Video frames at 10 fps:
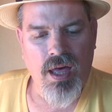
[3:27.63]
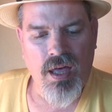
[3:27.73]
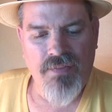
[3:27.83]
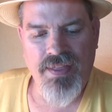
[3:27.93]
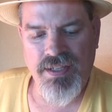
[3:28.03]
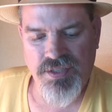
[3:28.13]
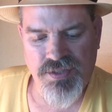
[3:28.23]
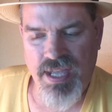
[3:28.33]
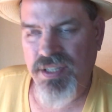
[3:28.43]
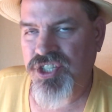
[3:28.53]
uh, that
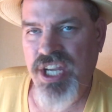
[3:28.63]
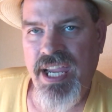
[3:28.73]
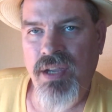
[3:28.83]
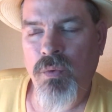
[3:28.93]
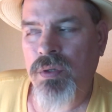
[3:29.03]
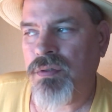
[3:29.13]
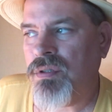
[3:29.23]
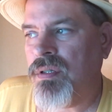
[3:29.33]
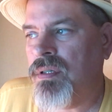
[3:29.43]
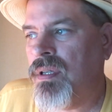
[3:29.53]
that Ching
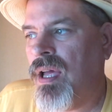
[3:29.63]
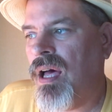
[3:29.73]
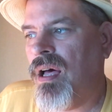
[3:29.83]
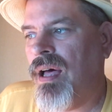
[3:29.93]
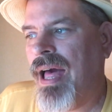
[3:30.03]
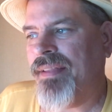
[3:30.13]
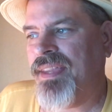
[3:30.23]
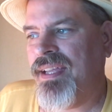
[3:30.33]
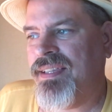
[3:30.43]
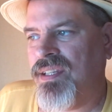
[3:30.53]
one, uh, I
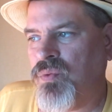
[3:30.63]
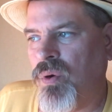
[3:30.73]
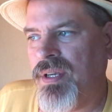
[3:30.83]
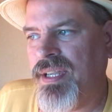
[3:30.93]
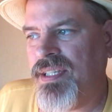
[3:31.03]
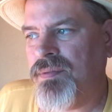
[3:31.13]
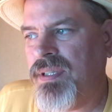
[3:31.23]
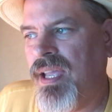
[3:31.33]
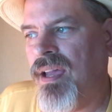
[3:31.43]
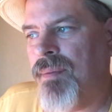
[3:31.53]
think that's what it is.
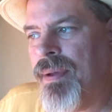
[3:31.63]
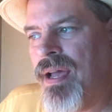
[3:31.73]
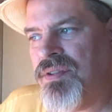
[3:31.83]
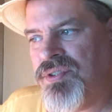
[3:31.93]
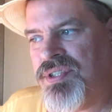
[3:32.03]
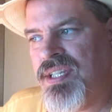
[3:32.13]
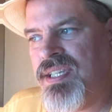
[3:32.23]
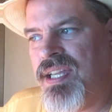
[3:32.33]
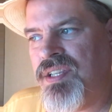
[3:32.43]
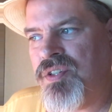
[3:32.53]
Yeah, because you see
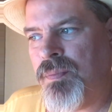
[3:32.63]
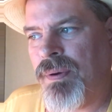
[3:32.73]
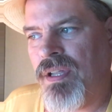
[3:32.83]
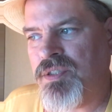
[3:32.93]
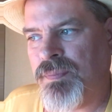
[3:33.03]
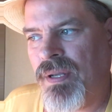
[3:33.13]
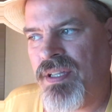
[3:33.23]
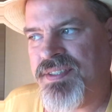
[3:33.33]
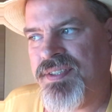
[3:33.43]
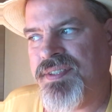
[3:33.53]
Deezer plus
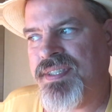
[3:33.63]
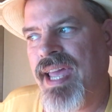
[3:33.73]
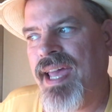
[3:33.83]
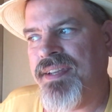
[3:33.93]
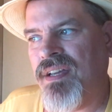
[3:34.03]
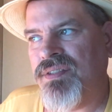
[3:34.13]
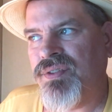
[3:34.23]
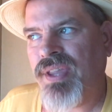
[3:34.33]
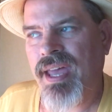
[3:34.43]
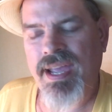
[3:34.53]
plus is signed
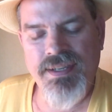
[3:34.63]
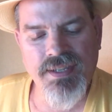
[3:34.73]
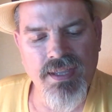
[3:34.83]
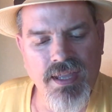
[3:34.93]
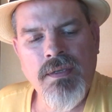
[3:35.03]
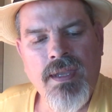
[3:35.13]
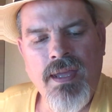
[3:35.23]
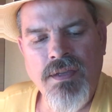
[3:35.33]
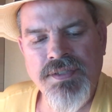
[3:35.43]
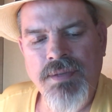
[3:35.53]
under that.
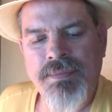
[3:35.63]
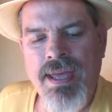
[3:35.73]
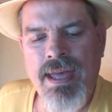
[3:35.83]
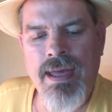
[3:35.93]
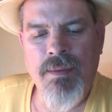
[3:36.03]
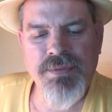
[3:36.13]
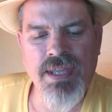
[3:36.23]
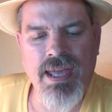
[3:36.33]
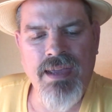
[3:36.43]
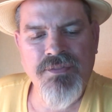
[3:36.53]
Now sometimes
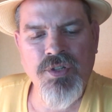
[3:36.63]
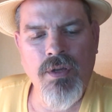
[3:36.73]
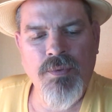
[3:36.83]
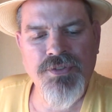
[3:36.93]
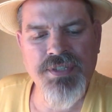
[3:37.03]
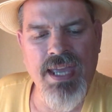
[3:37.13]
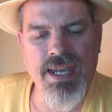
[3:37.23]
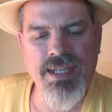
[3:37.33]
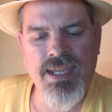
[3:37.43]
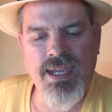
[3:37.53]
I have trouble
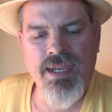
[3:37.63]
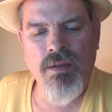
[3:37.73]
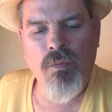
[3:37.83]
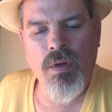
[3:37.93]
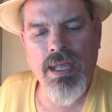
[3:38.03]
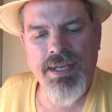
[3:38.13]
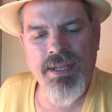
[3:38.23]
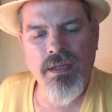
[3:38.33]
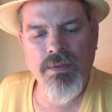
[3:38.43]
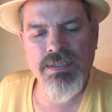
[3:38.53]
signing in, and what I
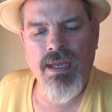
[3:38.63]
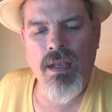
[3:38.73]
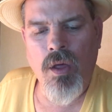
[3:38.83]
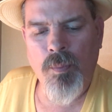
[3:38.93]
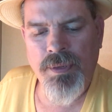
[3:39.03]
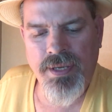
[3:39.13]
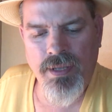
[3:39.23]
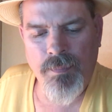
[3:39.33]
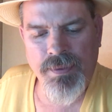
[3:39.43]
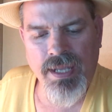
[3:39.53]
do is I'll open it
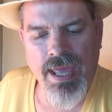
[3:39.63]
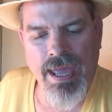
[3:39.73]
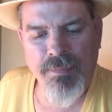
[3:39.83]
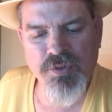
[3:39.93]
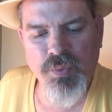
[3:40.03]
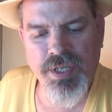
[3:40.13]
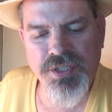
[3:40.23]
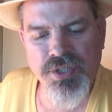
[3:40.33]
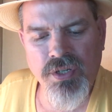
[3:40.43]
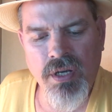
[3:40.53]
up in the app
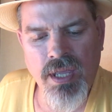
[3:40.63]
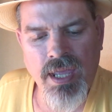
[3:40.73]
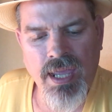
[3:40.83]
switcher,